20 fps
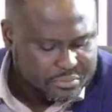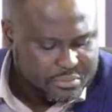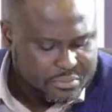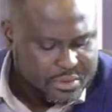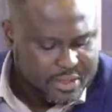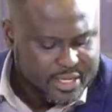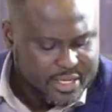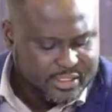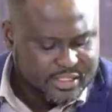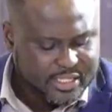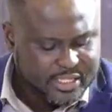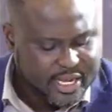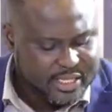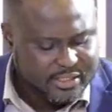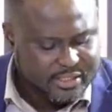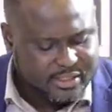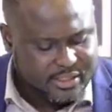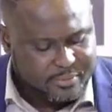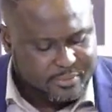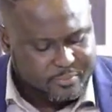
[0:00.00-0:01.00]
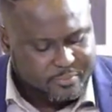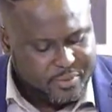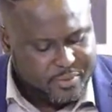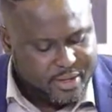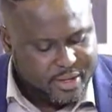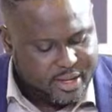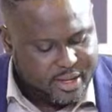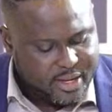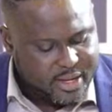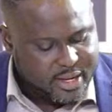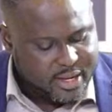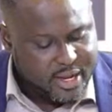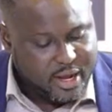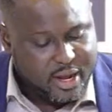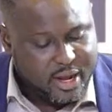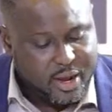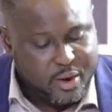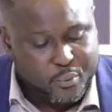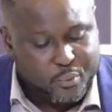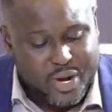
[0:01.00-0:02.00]
It states,
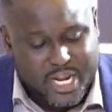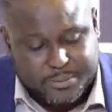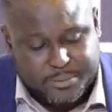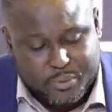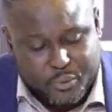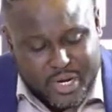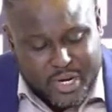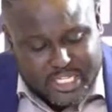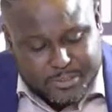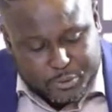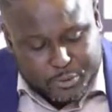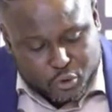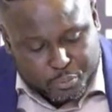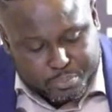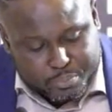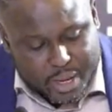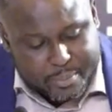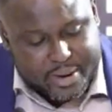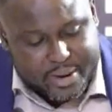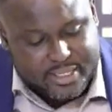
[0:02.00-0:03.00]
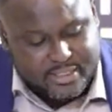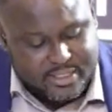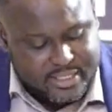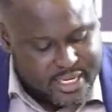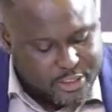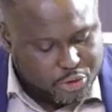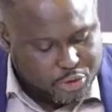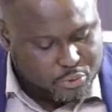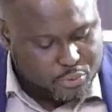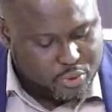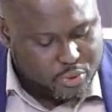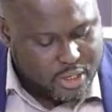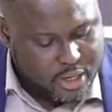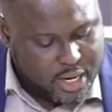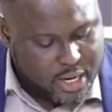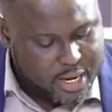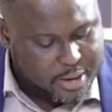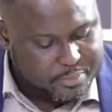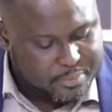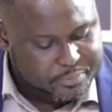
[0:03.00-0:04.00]
with respect to payments,
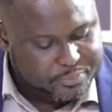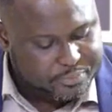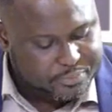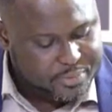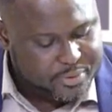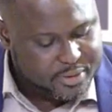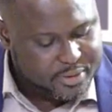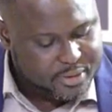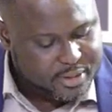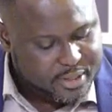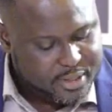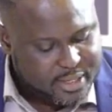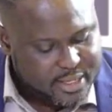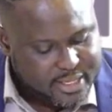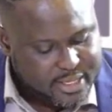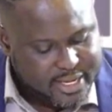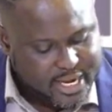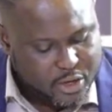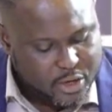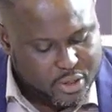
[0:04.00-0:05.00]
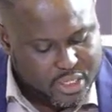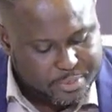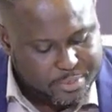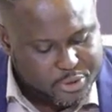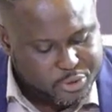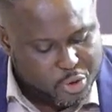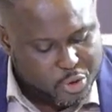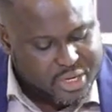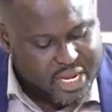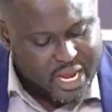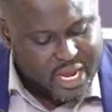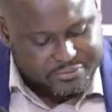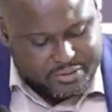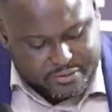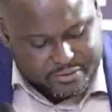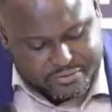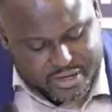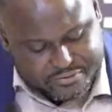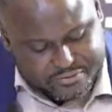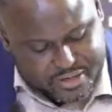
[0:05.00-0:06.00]
they can only be done after
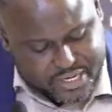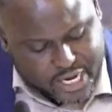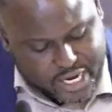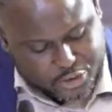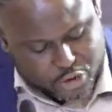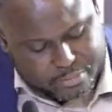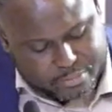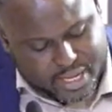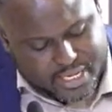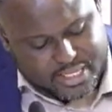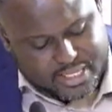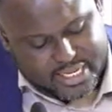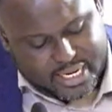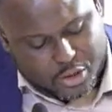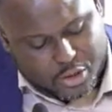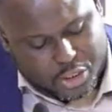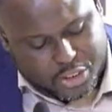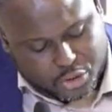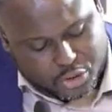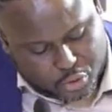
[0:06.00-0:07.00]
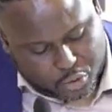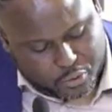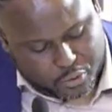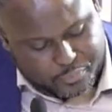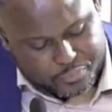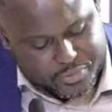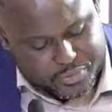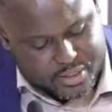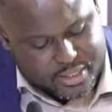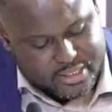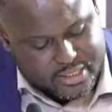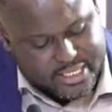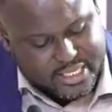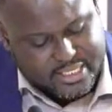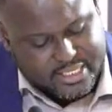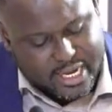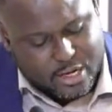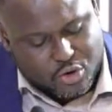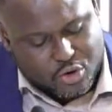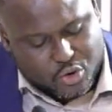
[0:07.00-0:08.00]
verification by the internal auditor. The checks
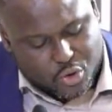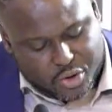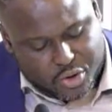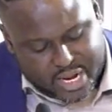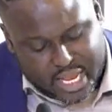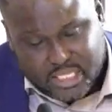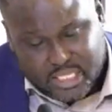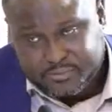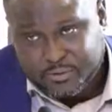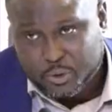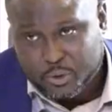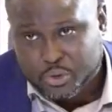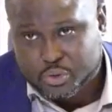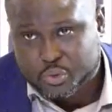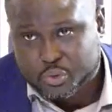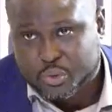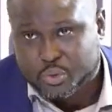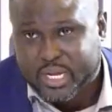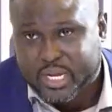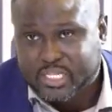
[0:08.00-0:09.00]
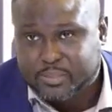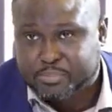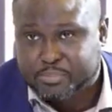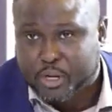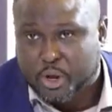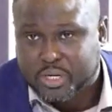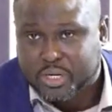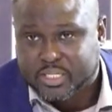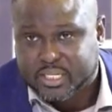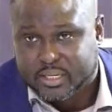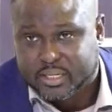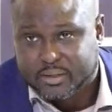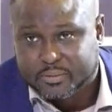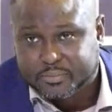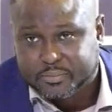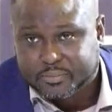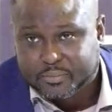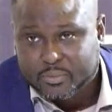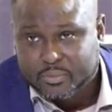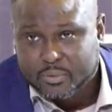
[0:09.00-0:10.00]
are drawn as follows, so there's pre-auditing.
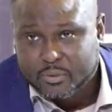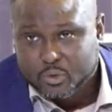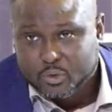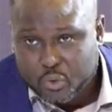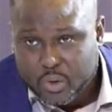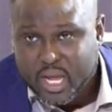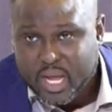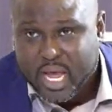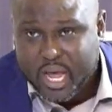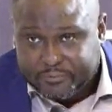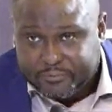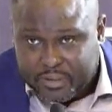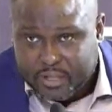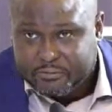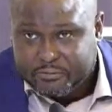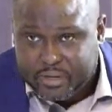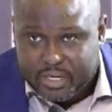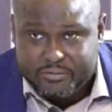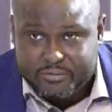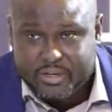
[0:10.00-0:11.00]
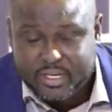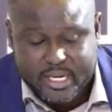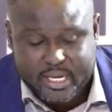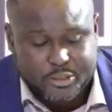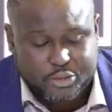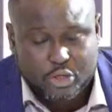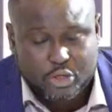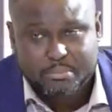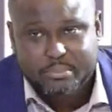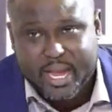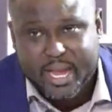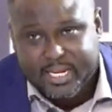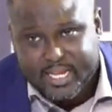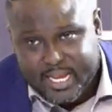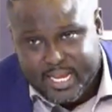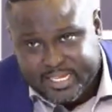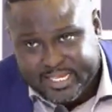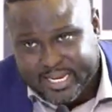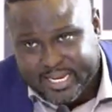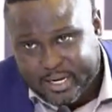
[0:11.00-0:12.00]
So after verification by the
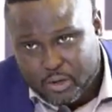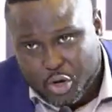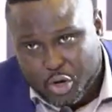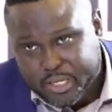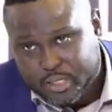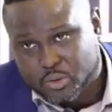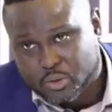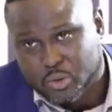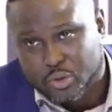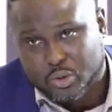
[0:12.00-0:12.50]
internal auditor.